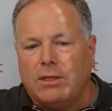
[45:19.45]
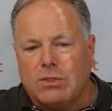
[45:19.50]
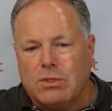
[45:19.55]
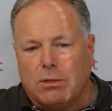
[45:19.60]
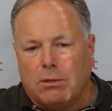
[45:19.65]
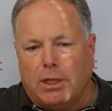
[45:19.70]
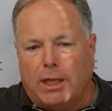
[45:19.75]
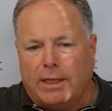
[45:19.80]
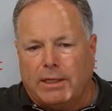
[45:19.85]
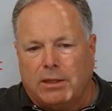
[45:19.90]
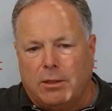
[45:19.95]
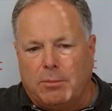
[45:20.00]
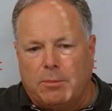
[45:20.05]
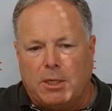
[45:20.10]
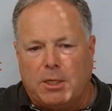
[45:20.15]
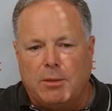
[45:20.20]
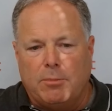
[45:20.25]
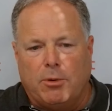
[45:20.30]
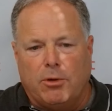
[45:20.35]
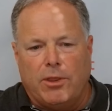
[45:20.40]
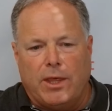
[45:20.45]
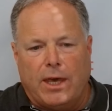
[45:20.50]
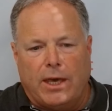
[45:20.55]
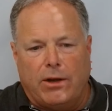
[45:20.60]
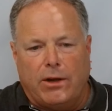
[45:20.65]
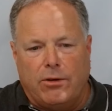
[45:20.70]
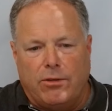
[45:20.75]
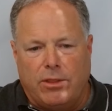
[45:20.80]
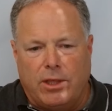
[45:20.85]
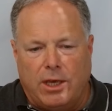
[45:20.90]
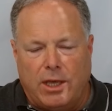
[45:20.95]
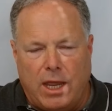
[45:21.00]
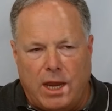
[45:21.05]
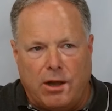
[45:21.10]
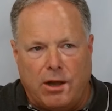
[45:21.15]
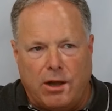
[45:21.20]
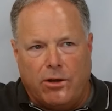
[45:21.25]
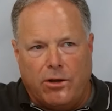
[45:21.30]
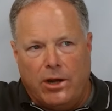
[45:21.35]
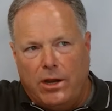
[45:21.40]
So, like the people that are the
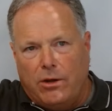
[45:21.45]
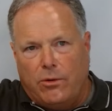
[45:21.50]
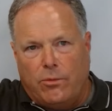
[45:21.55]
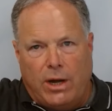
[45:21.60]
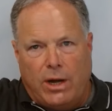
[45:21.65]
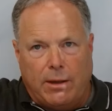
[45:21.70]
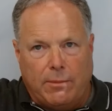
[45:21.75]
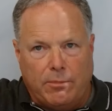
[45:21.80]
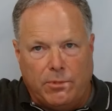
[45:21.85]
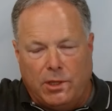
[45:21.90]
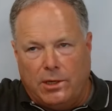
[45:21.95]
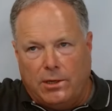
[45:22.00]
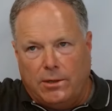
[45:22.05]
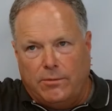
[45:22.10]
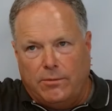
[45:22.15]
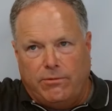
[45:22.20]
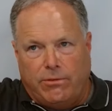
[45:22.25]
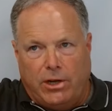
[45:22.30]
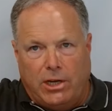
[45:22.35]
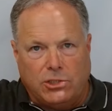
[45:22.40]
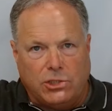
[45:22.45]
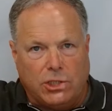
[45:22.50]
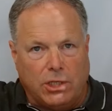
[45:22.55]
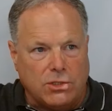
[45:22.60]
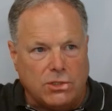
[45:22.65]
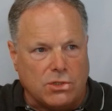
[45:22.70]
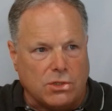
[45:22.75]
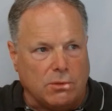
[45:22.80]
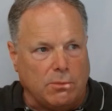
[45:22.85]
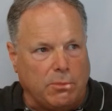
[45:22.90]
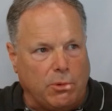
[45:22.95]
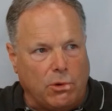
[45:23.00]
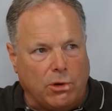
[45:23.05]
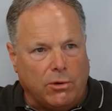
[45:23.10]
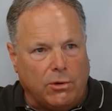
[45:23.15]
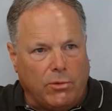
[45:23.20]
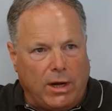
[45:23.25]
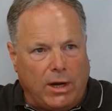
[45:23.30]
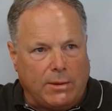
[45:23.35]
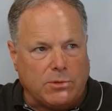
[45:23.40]
area rep, the franchise
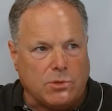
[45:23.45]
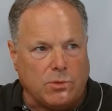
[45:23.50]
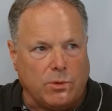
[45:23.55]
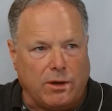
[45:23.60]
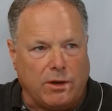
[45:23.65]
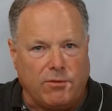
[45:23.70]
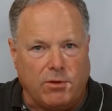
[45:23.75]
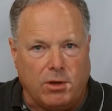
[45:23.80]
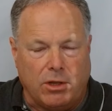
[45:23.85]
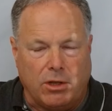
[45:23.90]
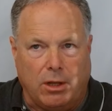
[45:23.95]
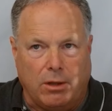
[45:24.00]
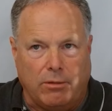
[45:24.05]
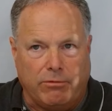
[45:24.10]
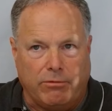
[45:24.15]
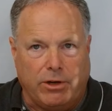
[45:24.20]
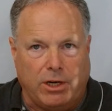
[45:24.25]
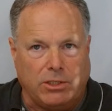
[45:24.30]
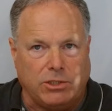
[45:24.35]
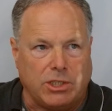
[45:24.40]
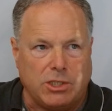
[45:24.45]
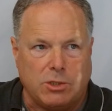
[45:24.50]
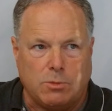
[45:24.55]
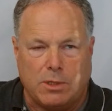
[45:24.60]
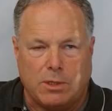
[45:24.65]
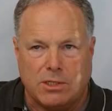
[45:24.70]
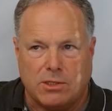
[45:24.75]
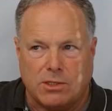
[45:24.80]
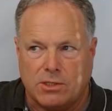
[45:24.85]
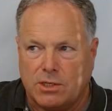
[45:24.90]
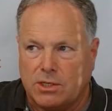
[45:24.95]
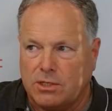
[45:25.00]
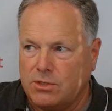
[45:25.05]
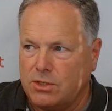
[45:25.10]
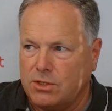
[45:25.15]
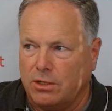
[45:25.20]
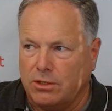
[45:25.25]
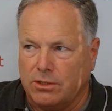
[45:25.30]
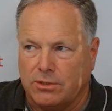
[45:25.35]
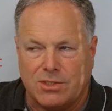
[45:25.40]
support reps, whatever you call them, franchise business
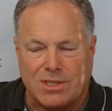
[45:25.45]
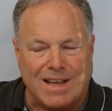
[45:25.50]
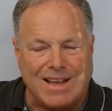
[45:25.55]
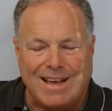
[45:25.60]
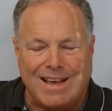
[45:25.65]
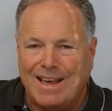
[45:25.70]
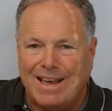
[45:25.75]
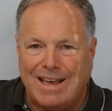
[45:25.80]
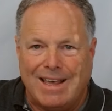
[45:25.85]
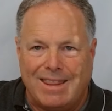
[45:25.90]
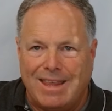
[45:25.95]
consultants, mm-hmm.